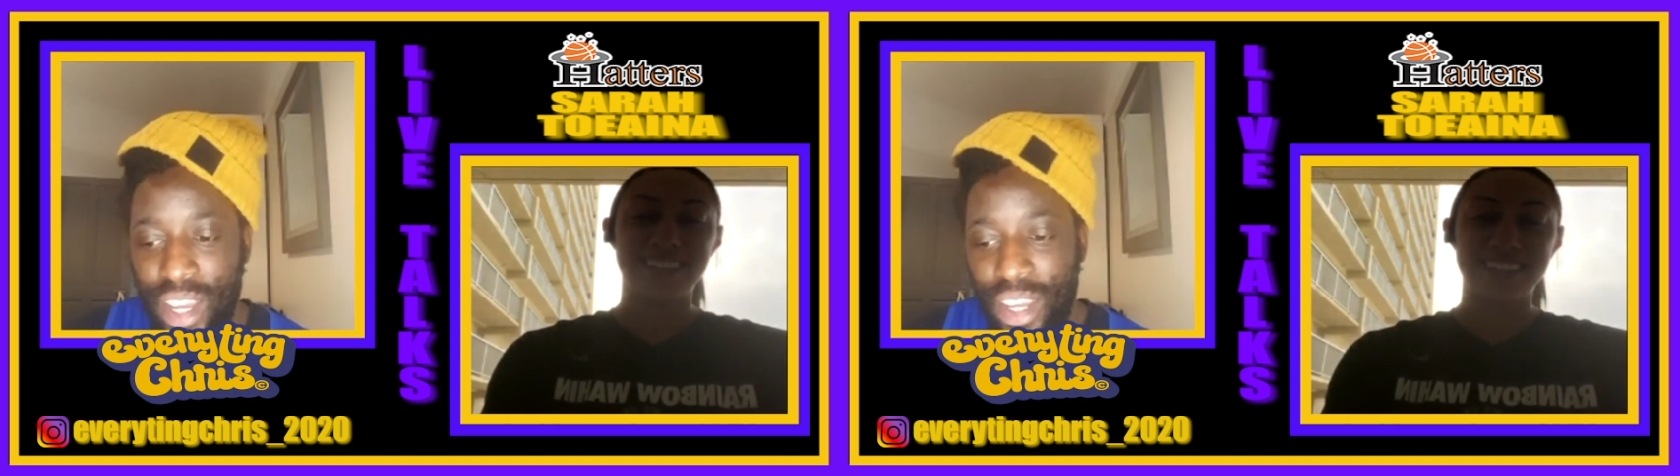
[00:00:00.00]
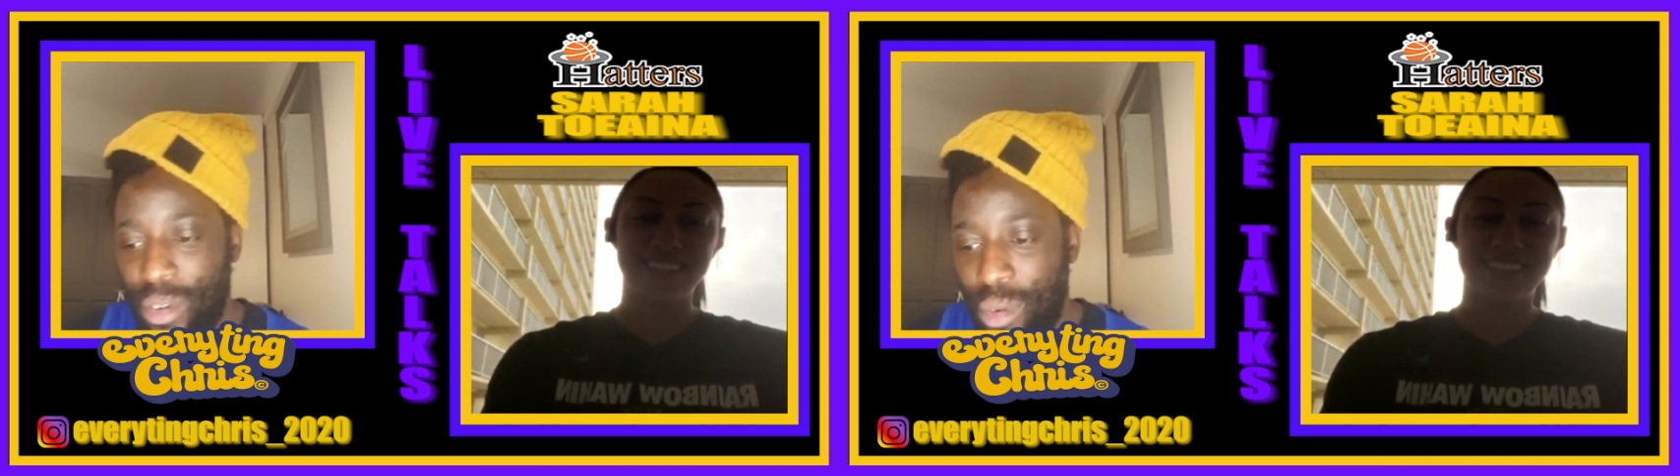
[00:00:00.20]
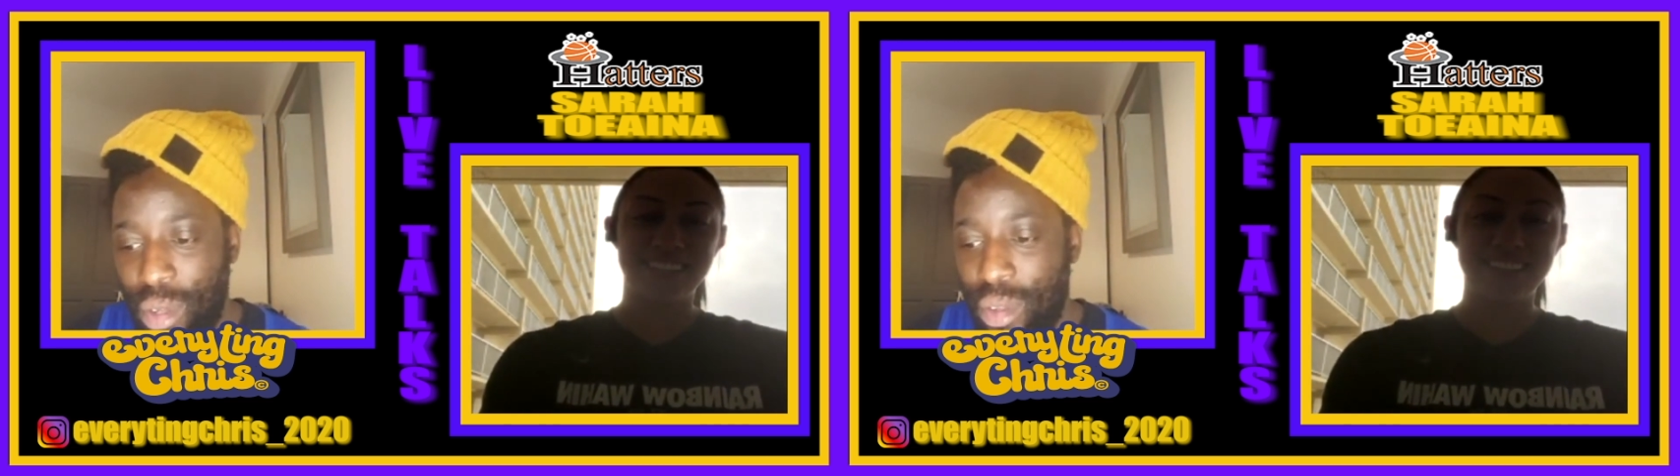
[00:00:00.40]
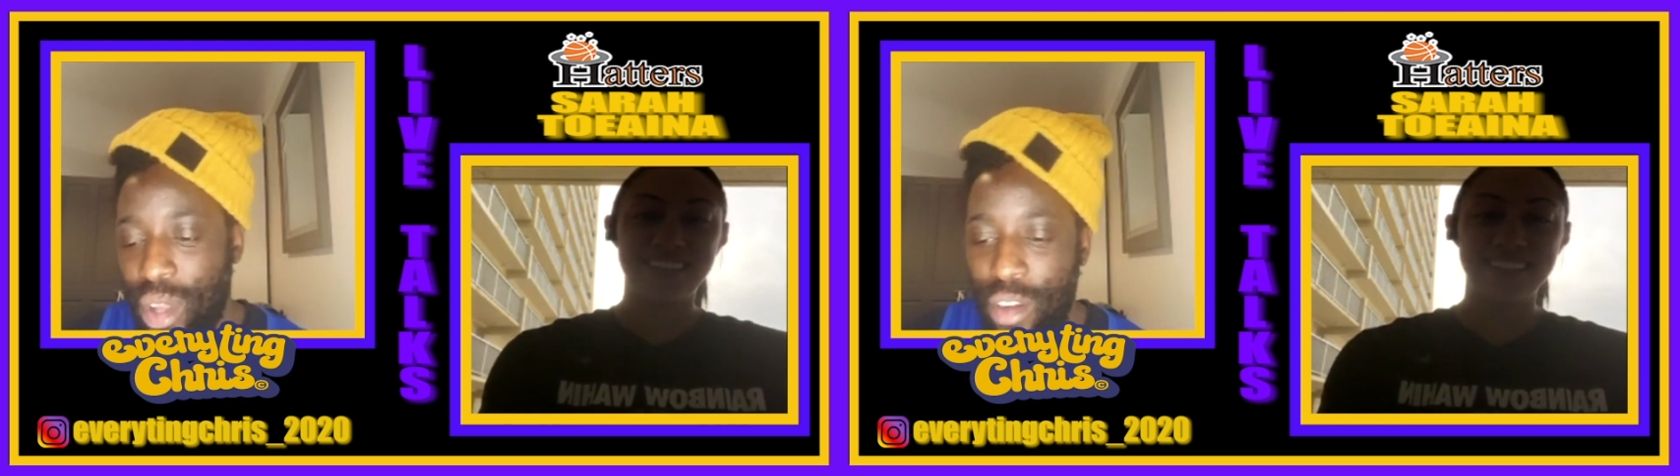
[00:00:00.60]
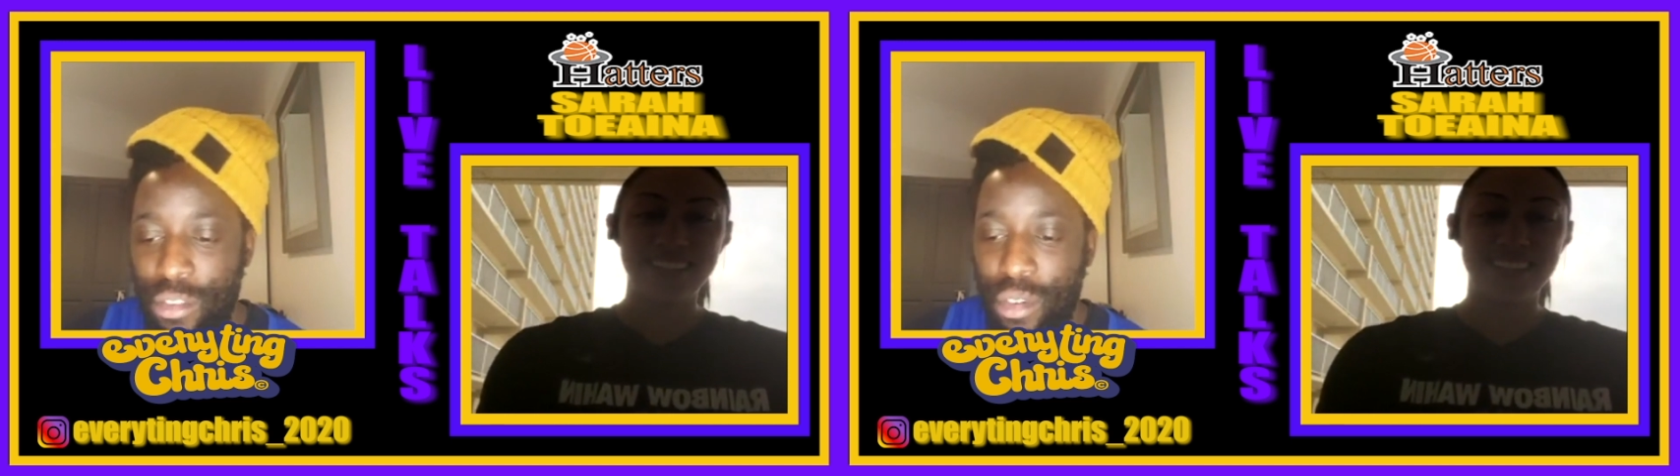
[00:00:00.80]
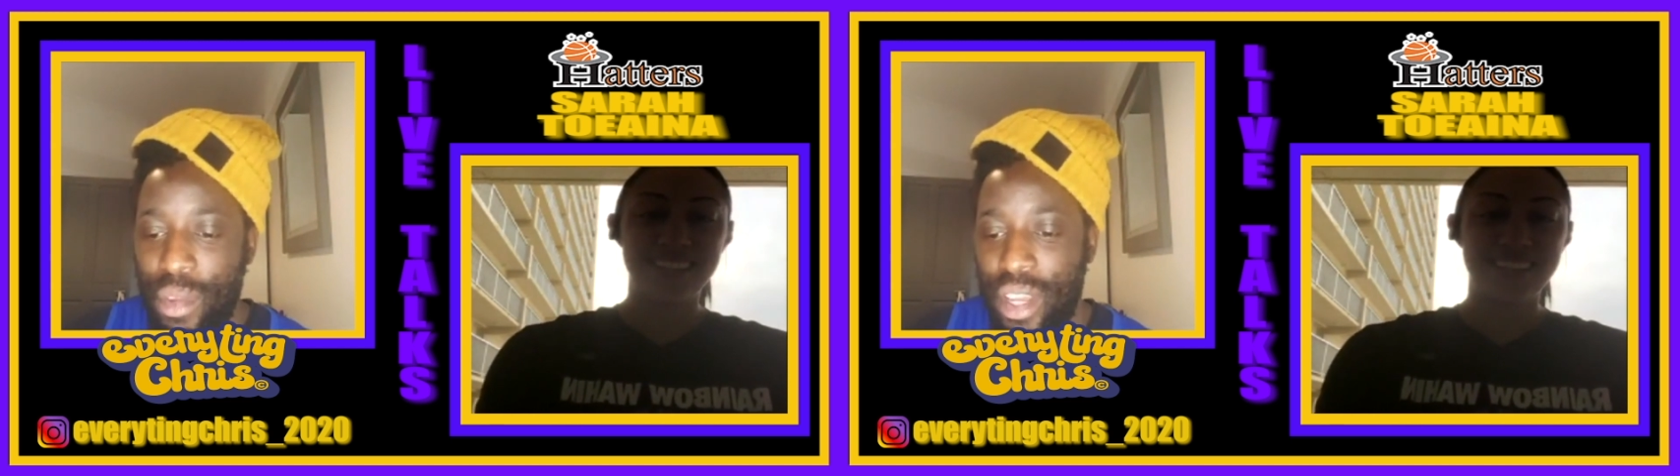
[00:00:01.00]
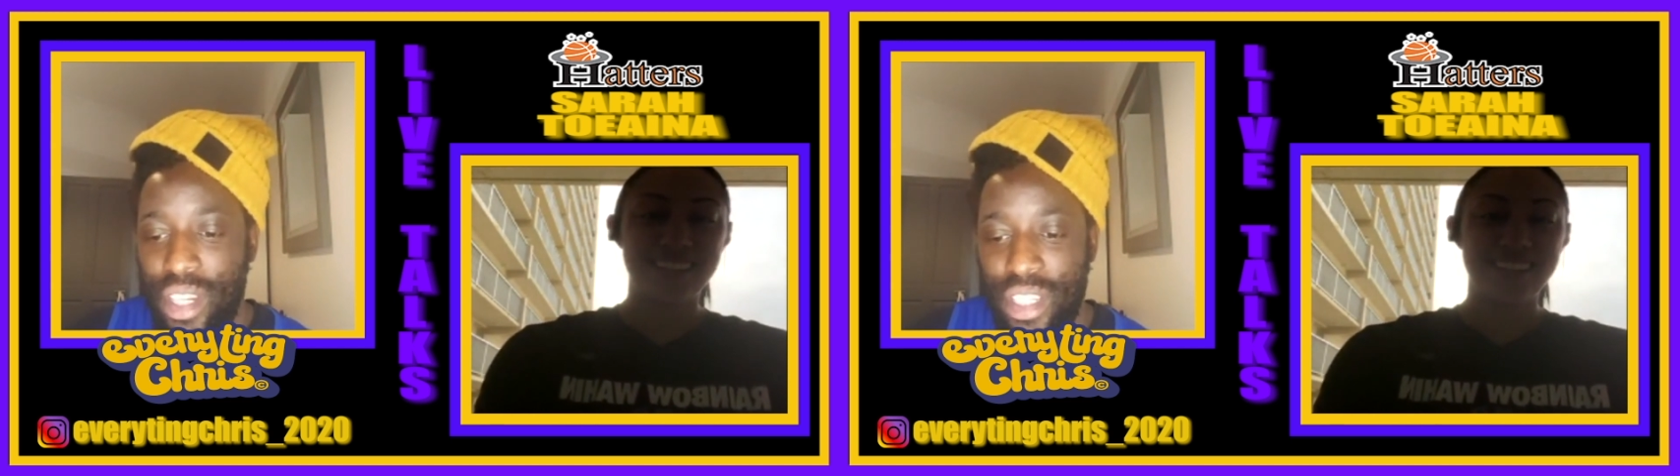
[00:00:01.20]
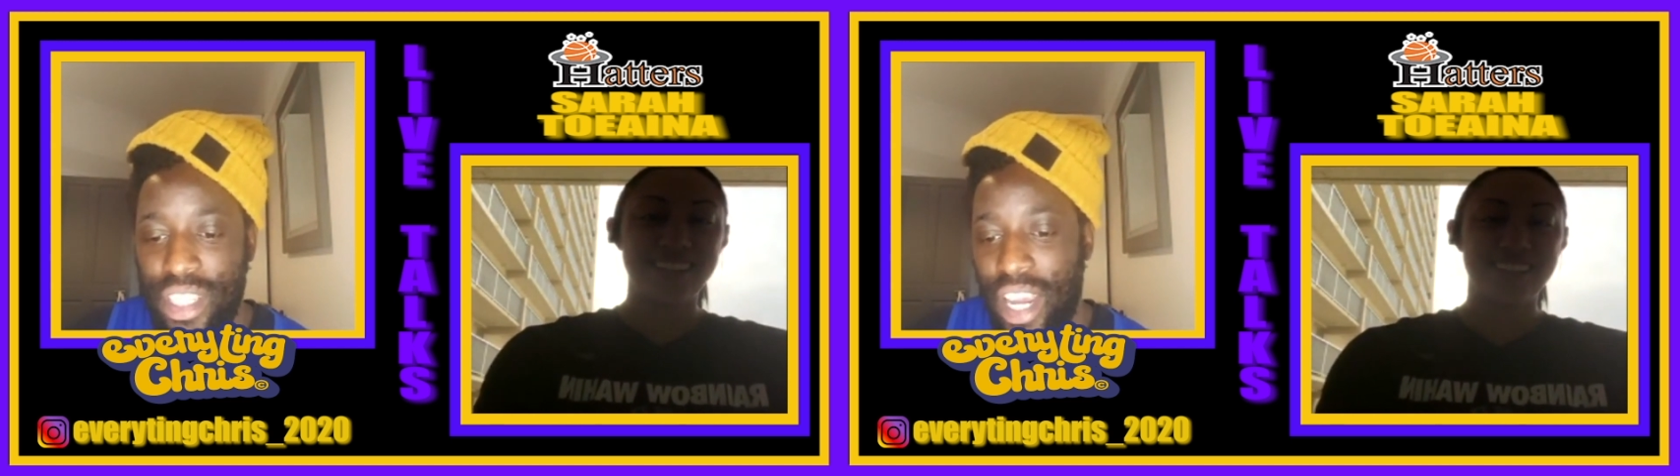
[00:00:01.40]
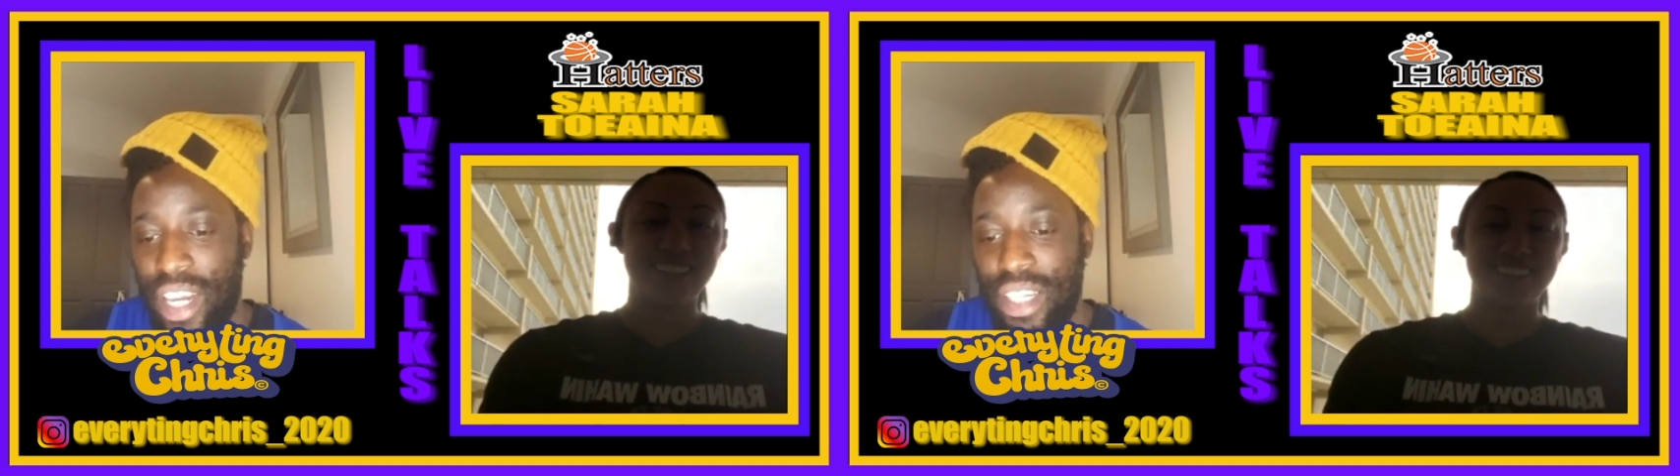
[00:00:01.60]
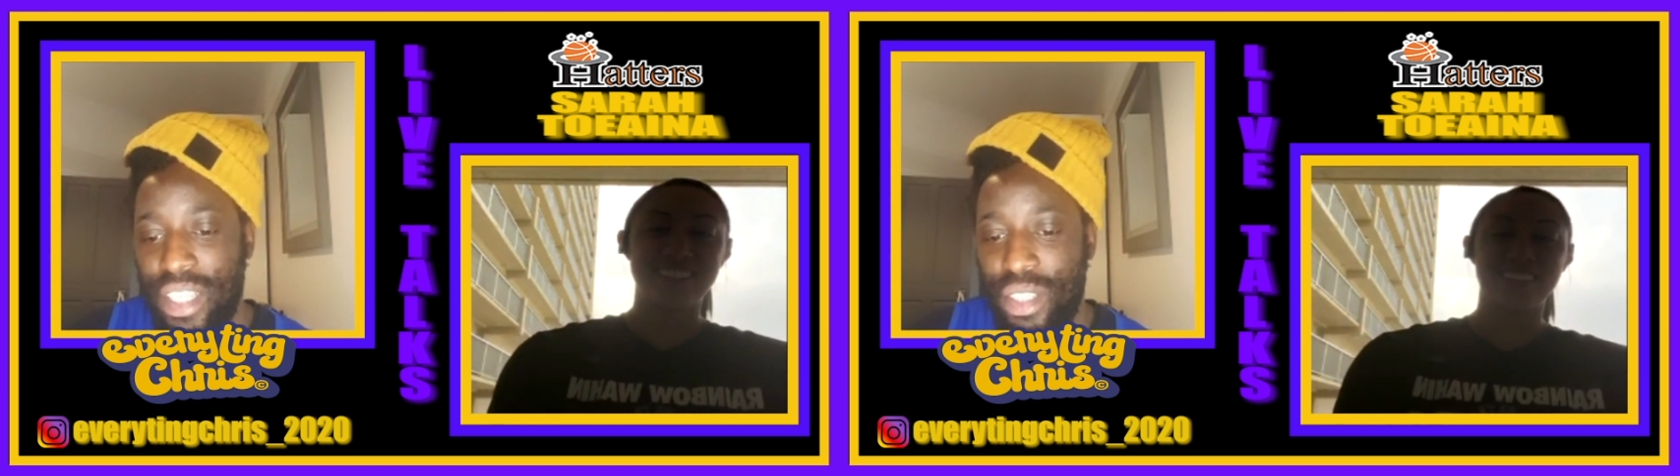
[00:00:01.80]
What you learned from it, the
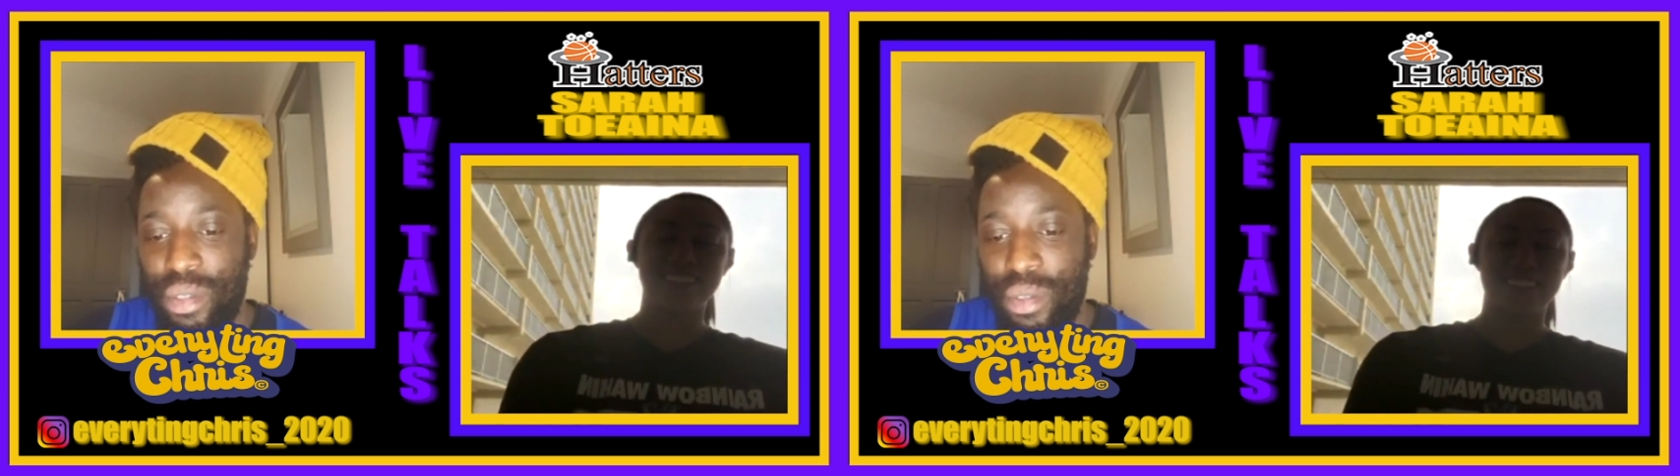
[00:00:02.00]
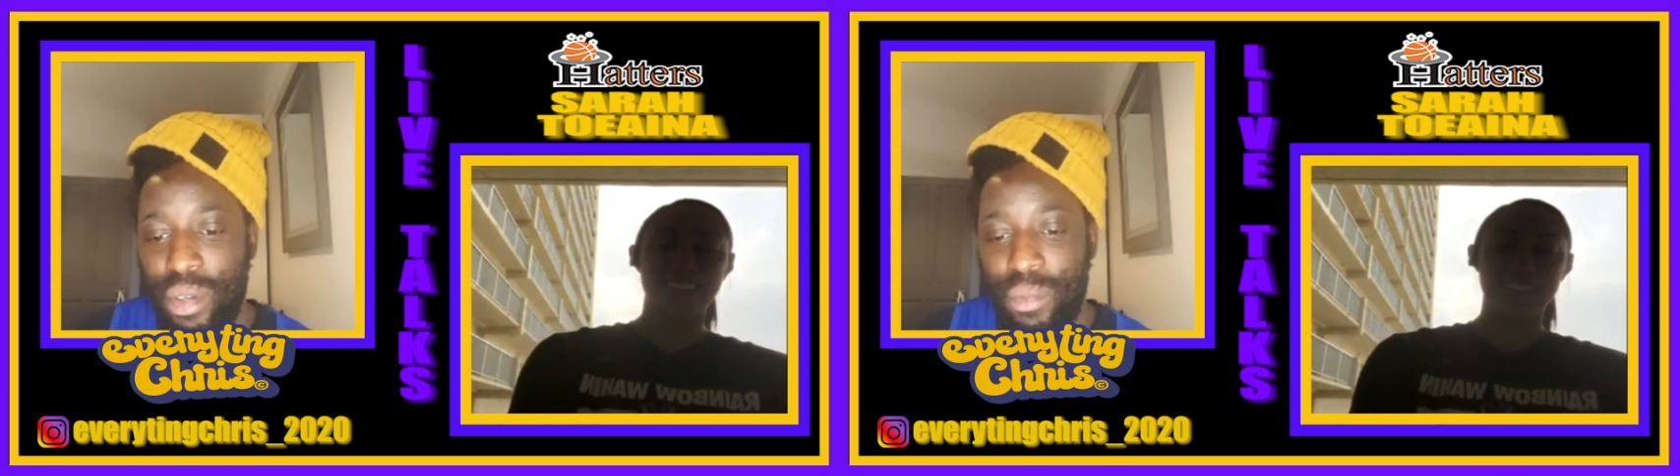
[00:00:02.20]
challenges you